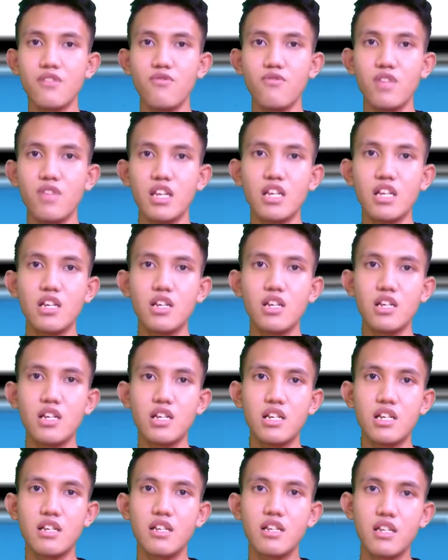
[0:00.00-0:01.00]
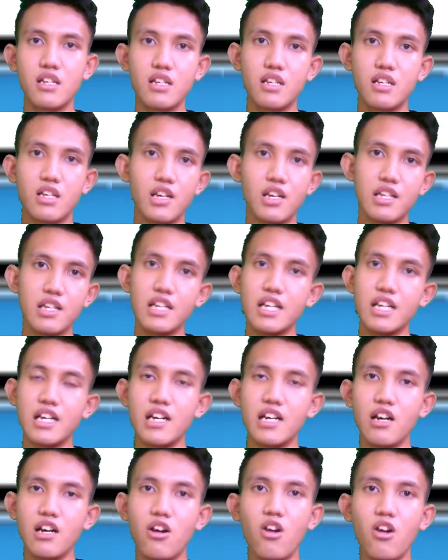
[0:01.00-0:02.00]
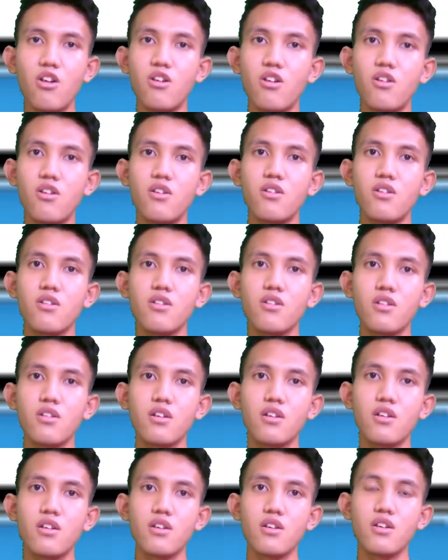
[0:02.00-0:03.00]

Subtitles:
N, we got the or.